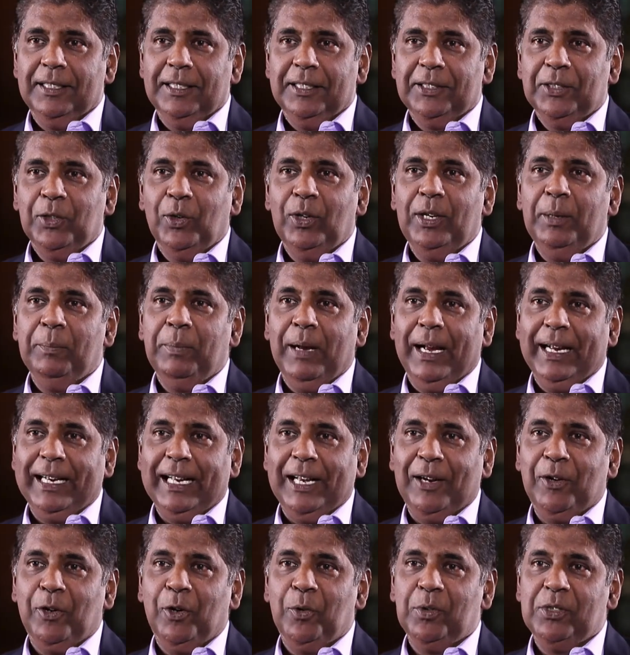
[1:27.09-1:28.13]
The only bike I
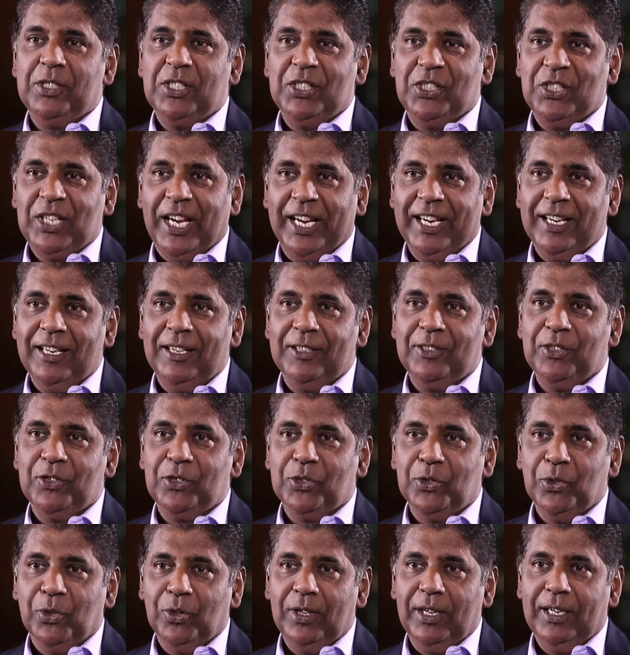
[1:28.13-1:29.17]
rode was a cycle to
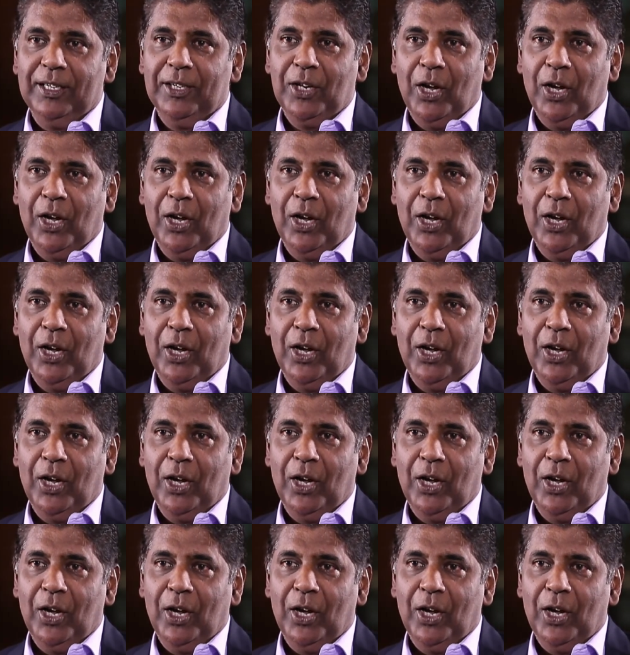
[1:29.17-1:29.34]
school and